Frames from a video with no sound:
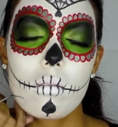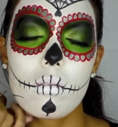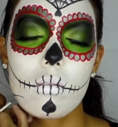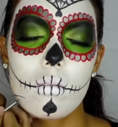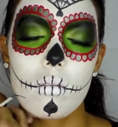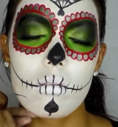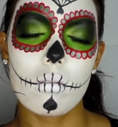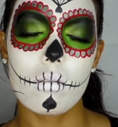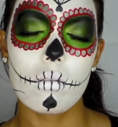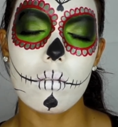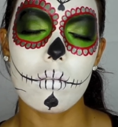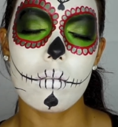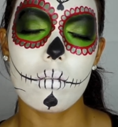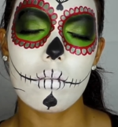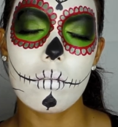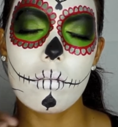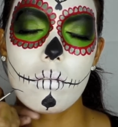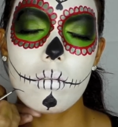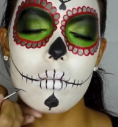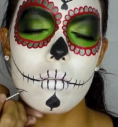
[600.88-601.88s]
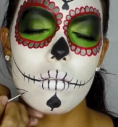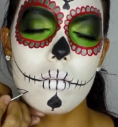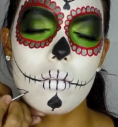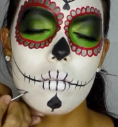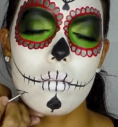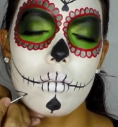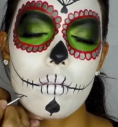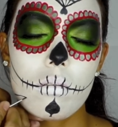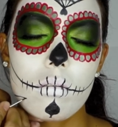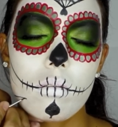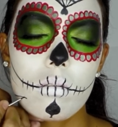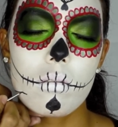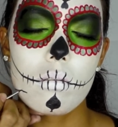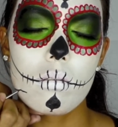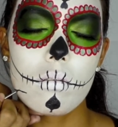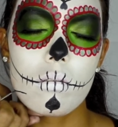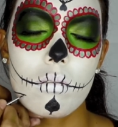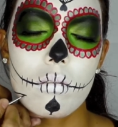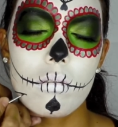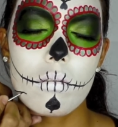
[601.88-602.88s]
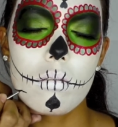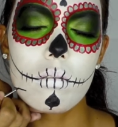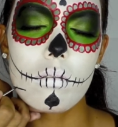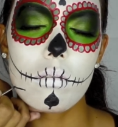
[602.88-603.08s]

The key of this look is to be